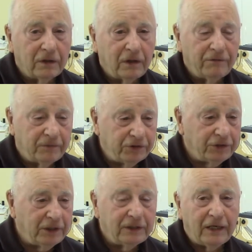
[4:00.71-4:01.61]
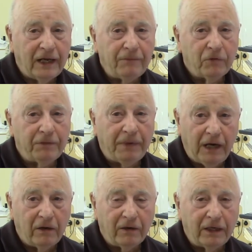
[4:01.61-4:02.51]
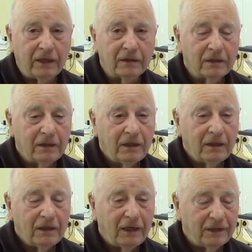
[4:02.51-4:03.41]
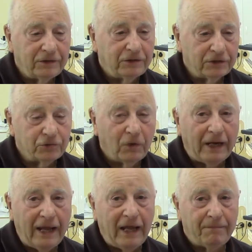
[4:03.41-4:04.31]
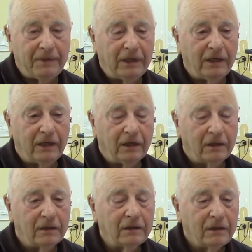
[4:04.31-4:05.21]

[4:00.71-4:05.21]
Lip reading: of the machine that I'm repairing just what happened there.